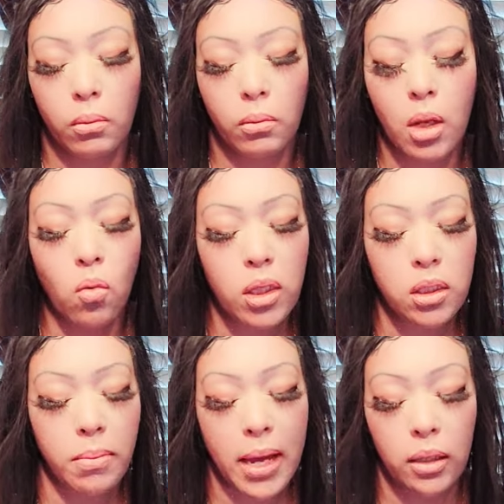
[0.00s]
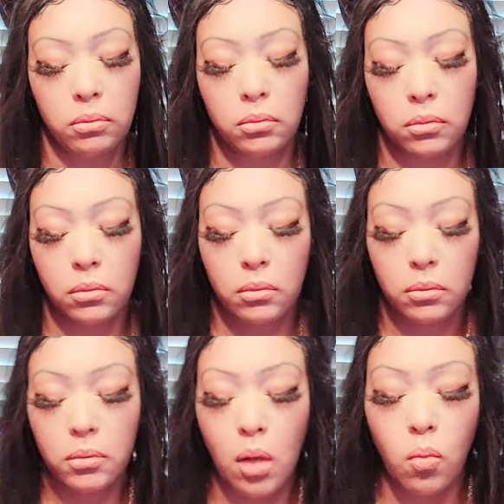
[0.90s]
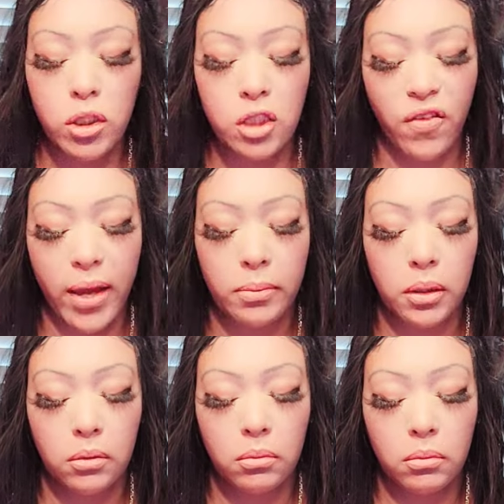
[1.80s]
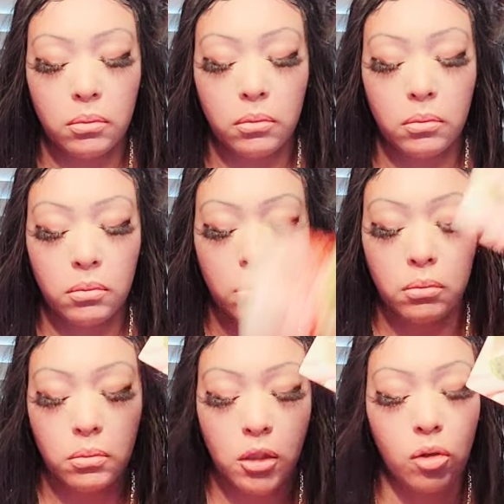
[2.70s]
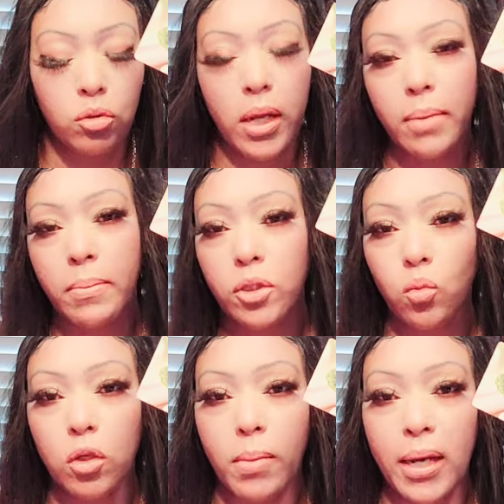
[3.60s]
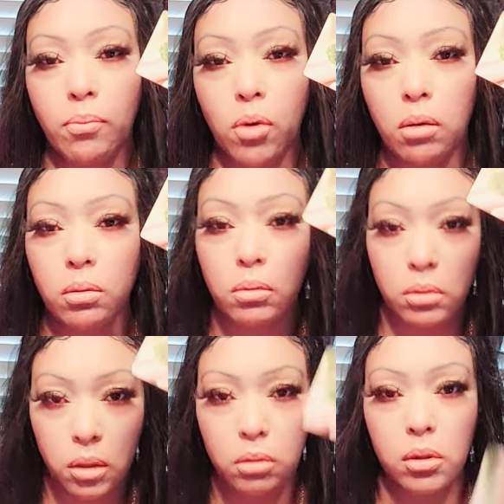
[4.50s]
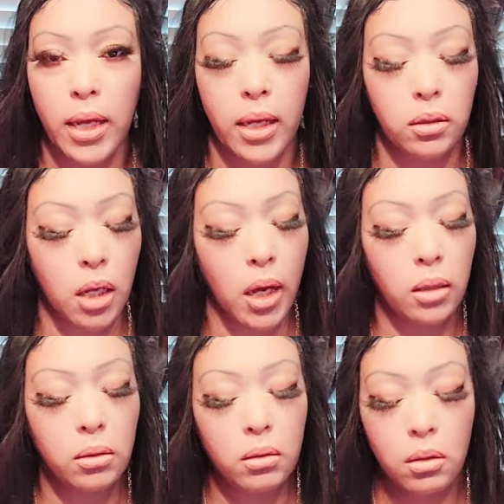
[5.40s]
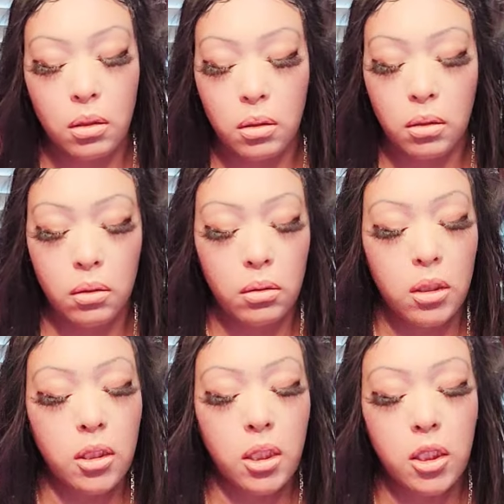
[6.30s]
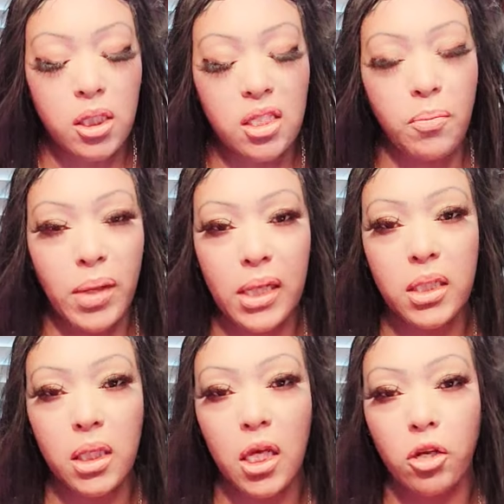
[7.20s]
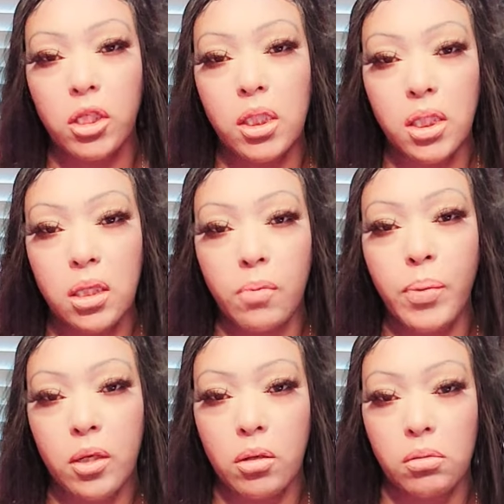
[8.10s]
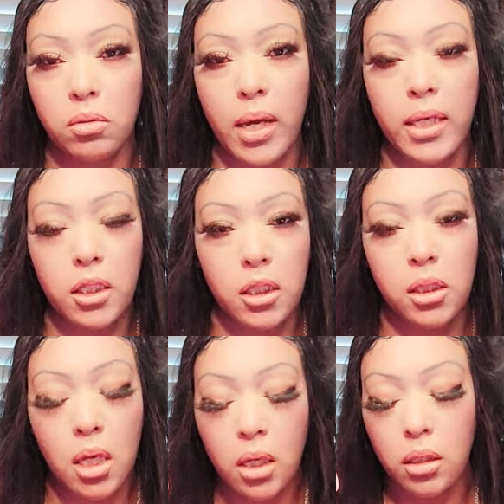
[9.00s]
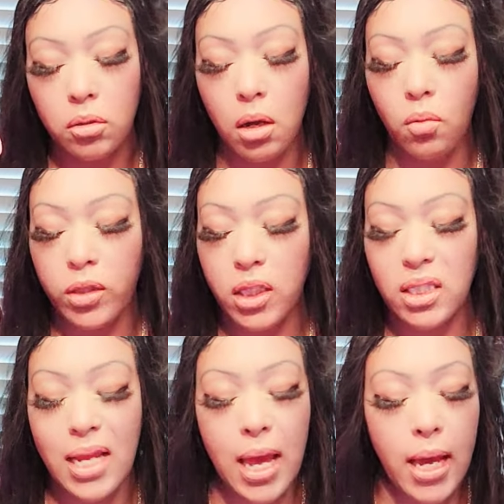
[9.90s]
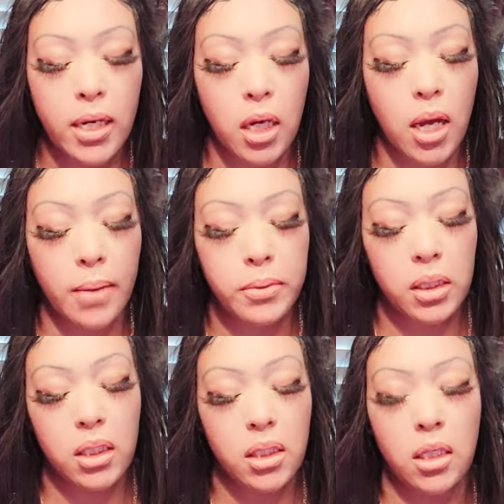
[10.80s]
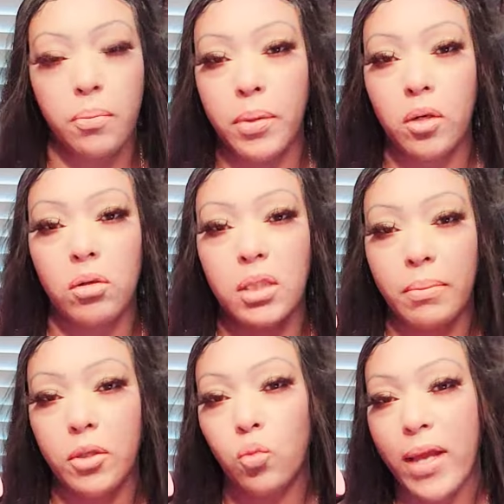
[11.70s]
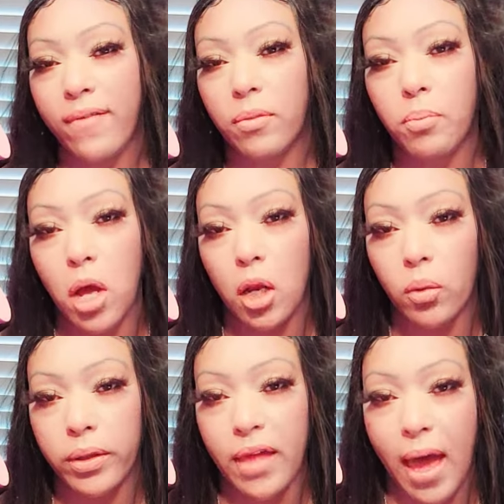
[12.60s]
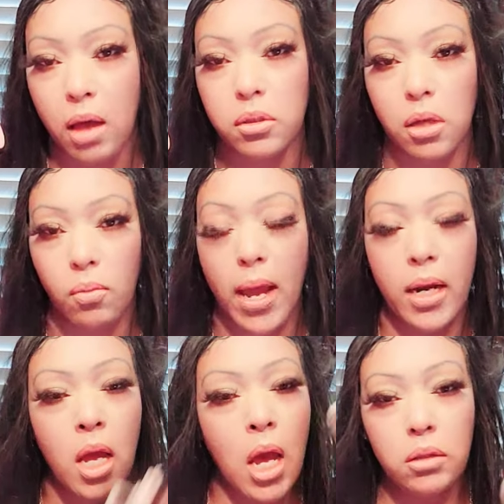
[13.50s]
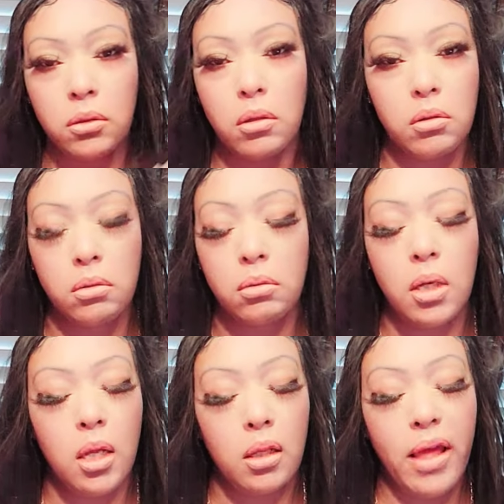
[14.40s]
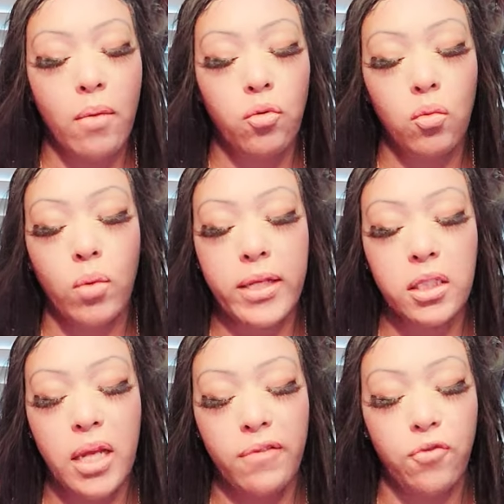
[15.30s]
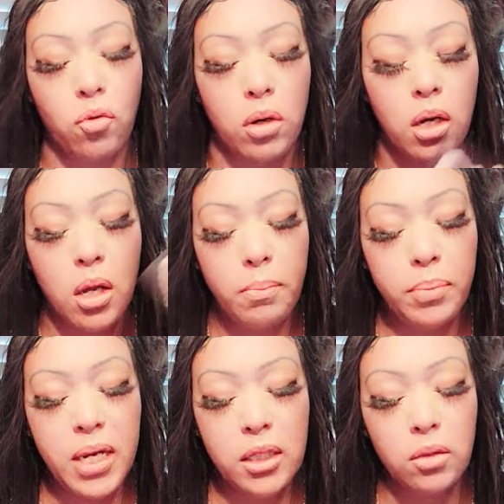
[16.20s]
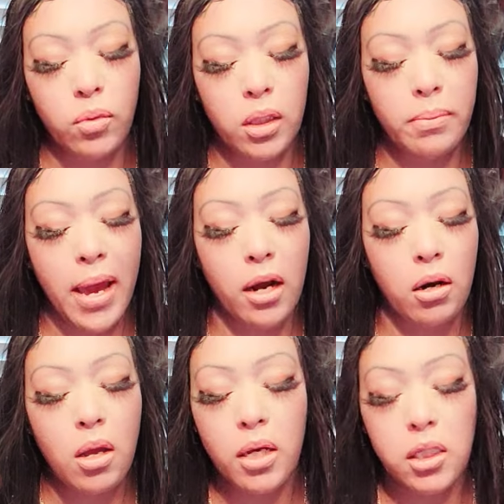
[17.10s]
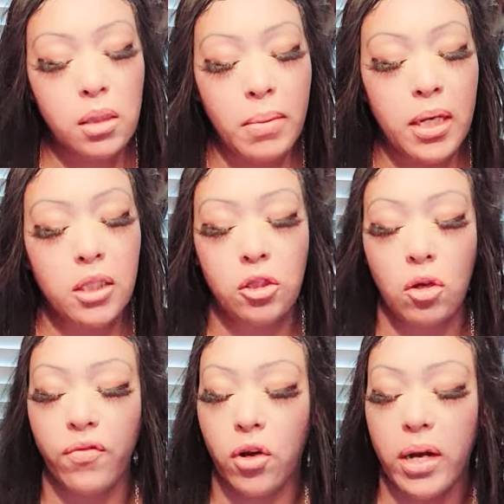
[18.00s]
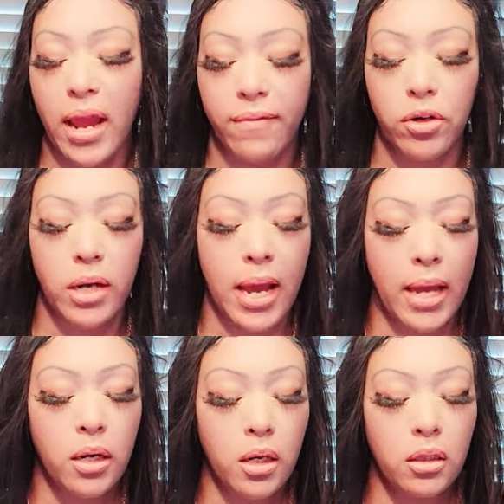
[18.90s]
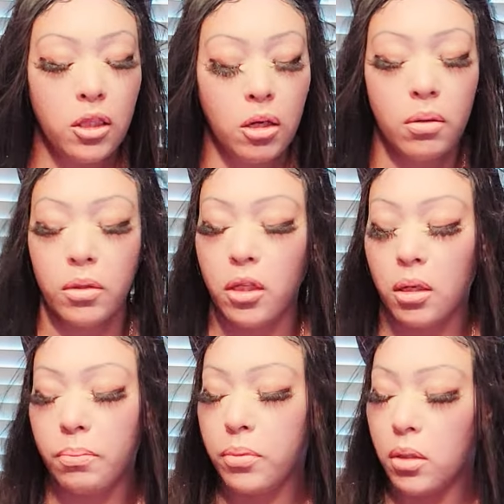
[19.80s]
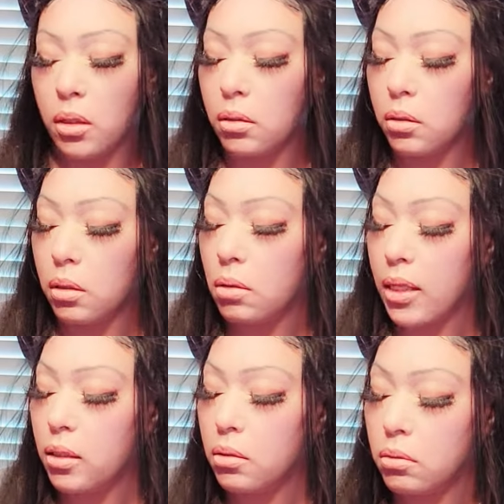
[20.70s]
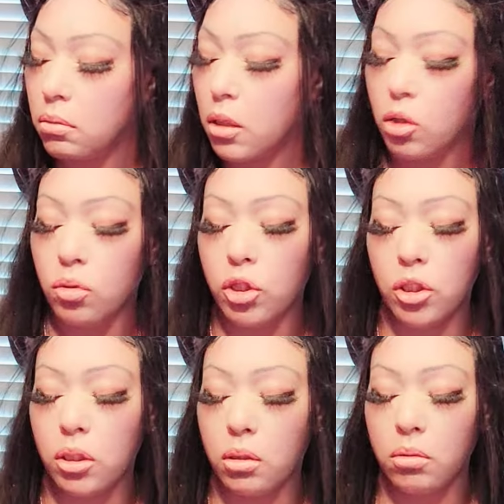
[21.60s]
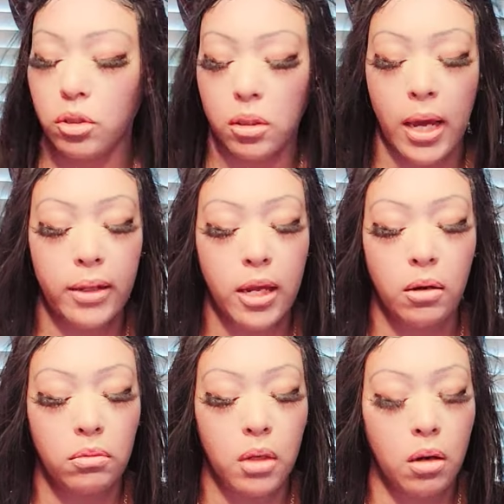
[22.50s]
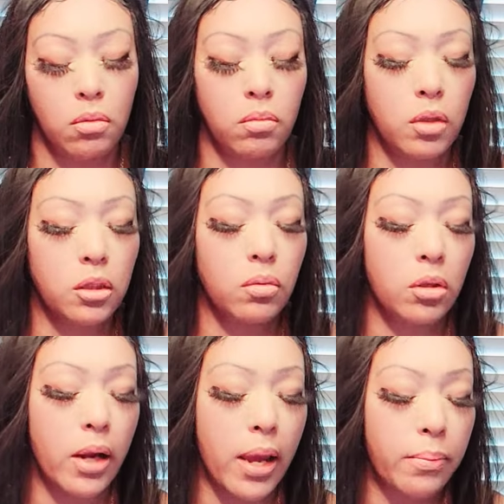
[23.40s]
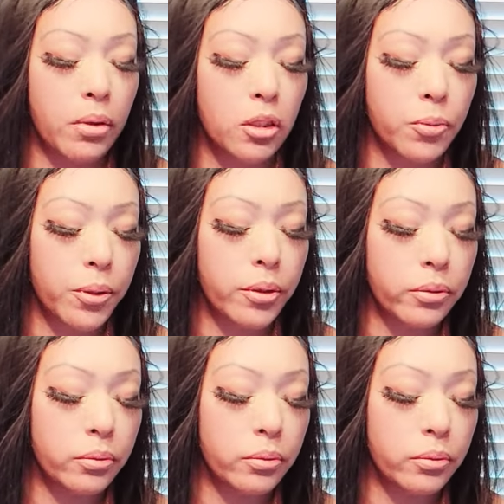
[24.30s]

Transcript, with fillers: They want somebody. They want this family. Told you they ain't messing with nobody broke. Told you that, okay? So this is stability here. This is Ten of Pentacles, okay? This is, you know, with this Nine of Cups to this Ten of Pentacles, that means we have a baller in the house, all right? I don't know who that will resonate for, but doesn't really matter because somebody doesn't know if they're going to have it or not. They're, they're, they're, you know, got you know, illusions and delusions, okay? They don't know. What, what's going to happen, Holy Spirit?